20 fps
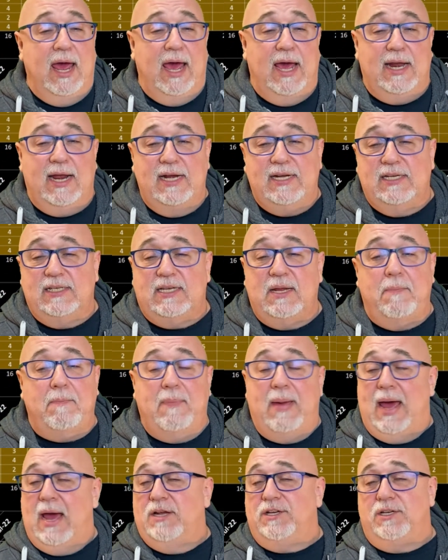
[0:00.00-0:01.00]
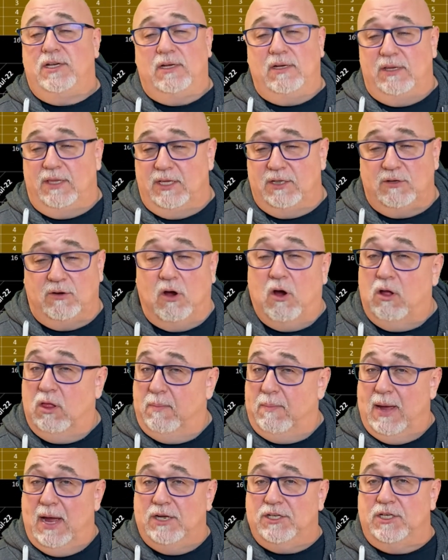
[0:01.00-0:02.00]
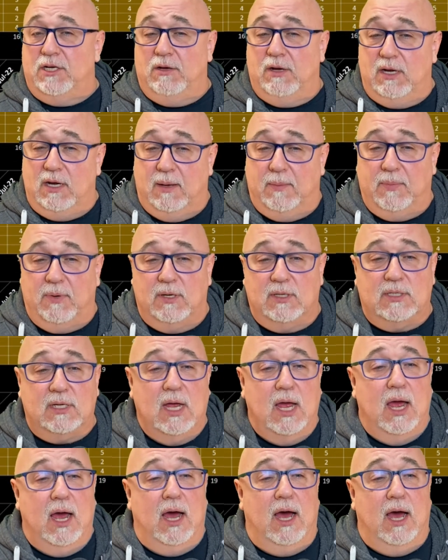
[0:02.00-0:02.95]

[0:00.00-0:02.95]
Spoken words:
And I just imagined, these are all imaginary numbers,